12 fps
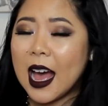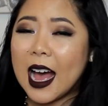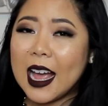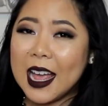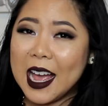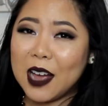
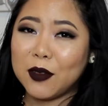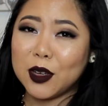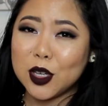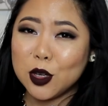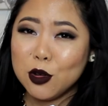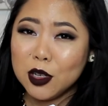I have a
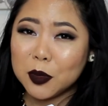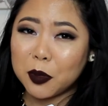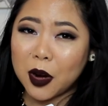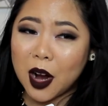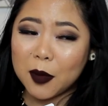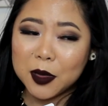huge
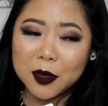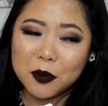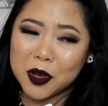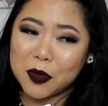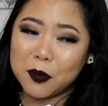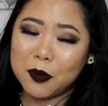problem
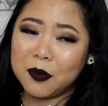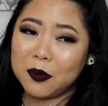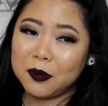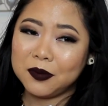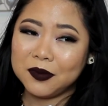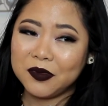with
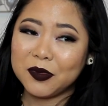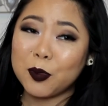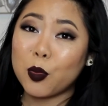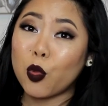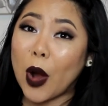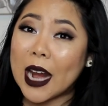
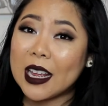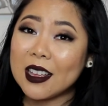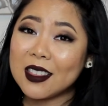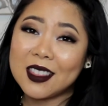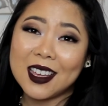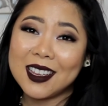
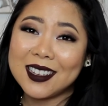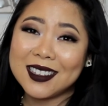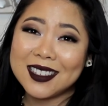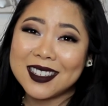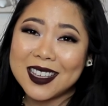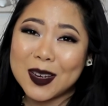writing
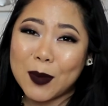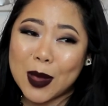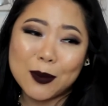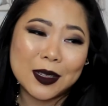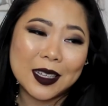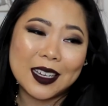things in
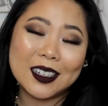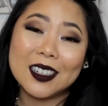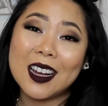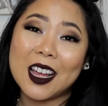my planner.